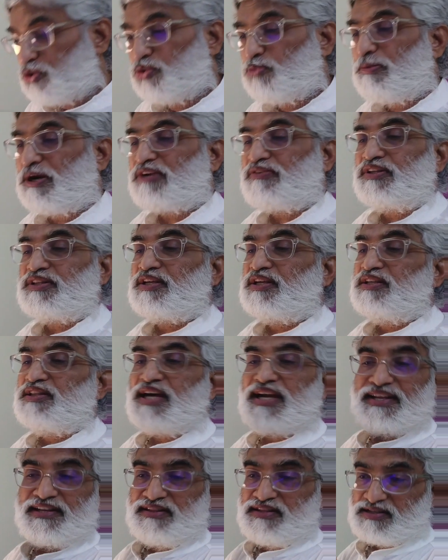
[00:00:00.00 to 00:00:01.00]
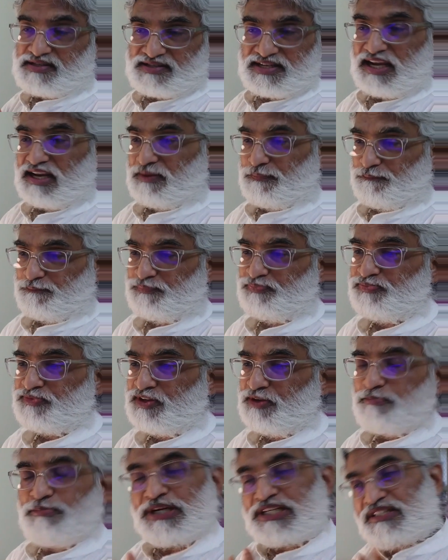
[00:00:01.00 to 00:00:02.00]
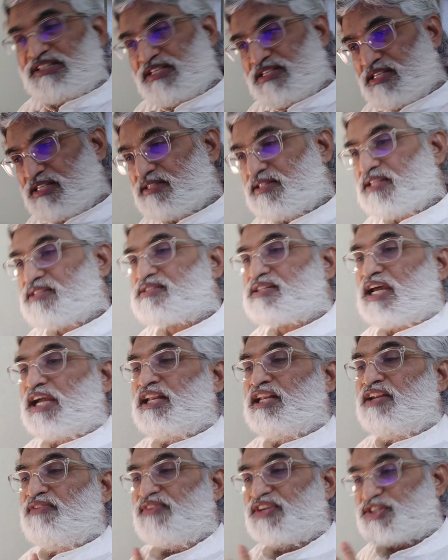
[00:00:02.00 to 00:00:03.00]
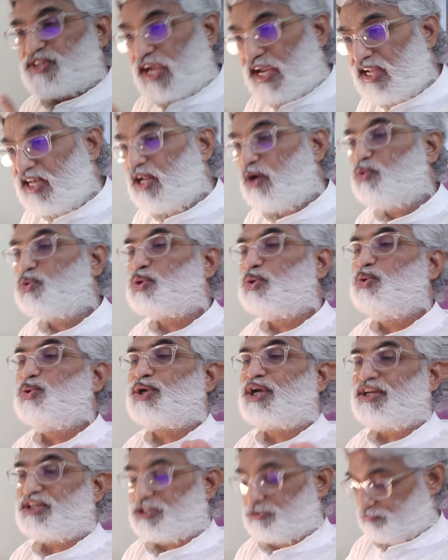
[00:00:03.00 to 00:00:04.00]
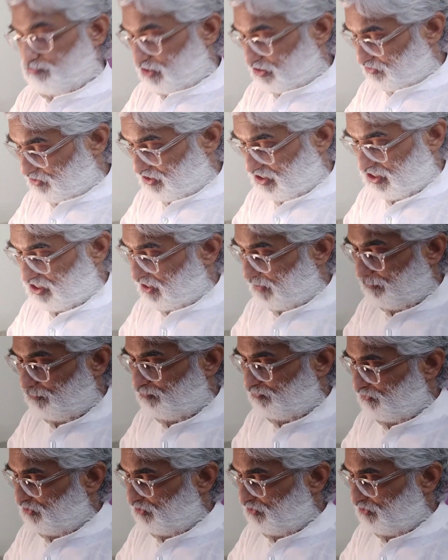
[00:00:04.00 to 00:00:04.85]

do Bhagavad Gita in this style. But this is the style in which I love to look at Bhagavad Gita.